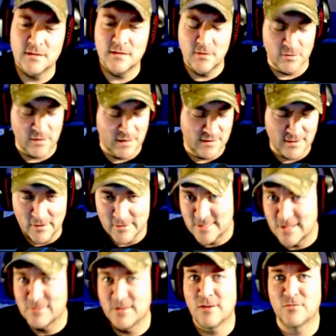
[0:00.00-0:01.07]
Okay, I'll
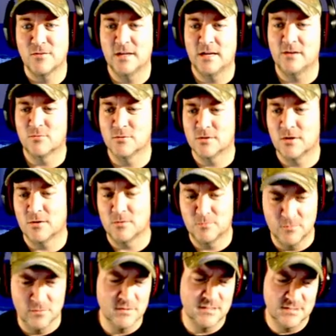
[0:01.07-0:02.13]
save that for the end.
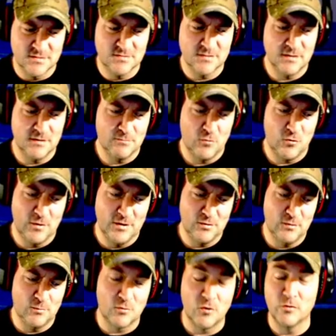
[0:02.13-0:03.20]
Let's get more into
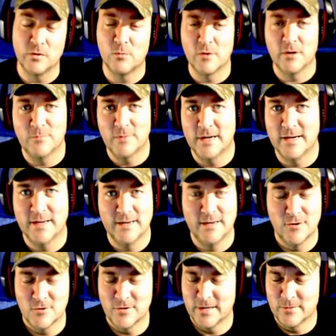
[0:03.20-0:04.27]
it. We're only 1 minute in, and
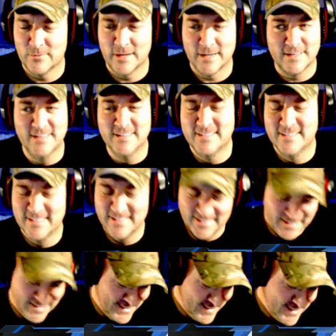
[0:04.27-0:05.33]
already I'm like,
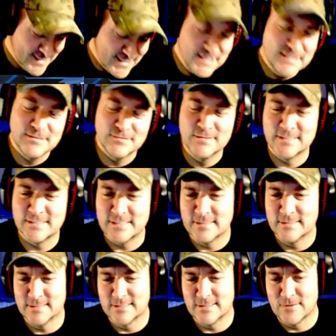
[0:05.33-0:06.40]
we'll see.
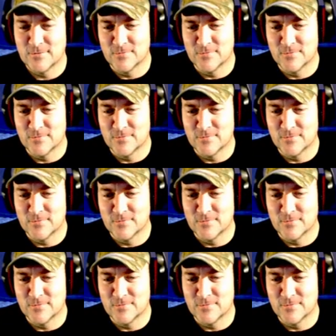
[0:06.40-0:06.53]
Let's go.